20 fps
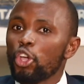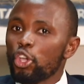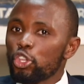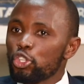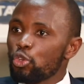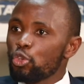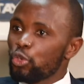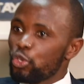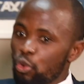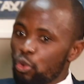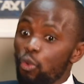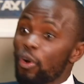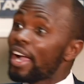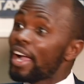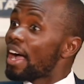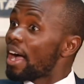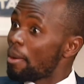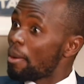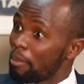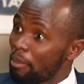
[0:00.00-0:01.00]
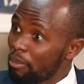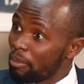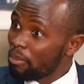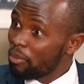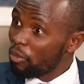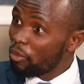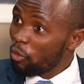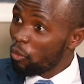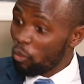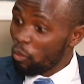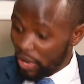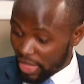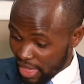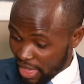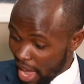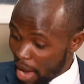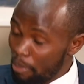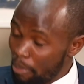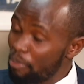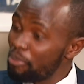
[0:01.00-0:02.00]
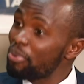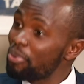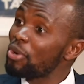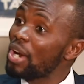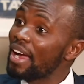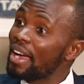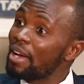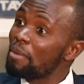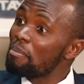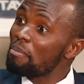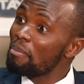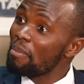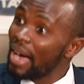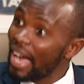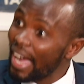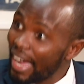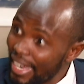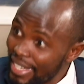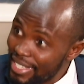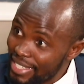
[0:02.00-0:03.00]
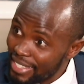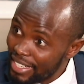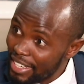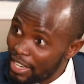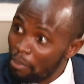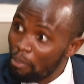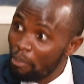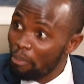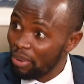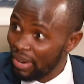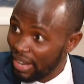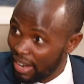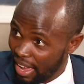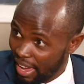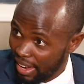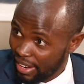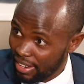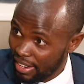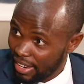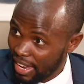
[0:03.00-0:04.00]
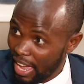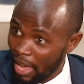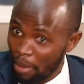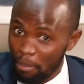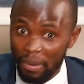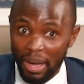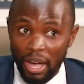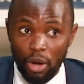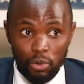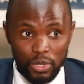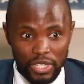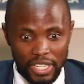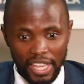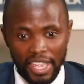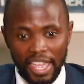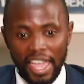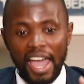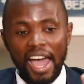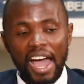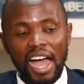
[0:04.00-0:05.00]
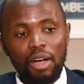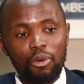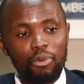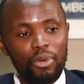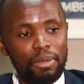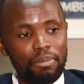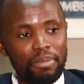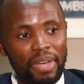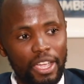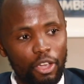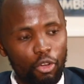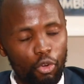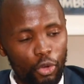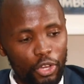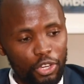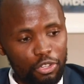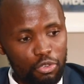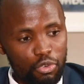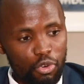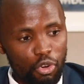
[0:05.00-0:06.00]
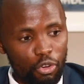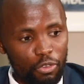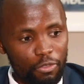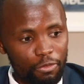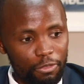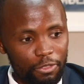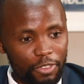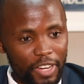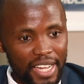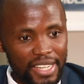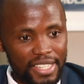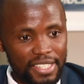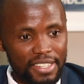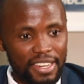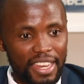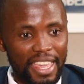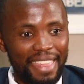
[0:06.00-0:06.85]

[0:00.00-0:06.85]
So you come with a pragmatic plan, mm-hmm. about how am I going to convert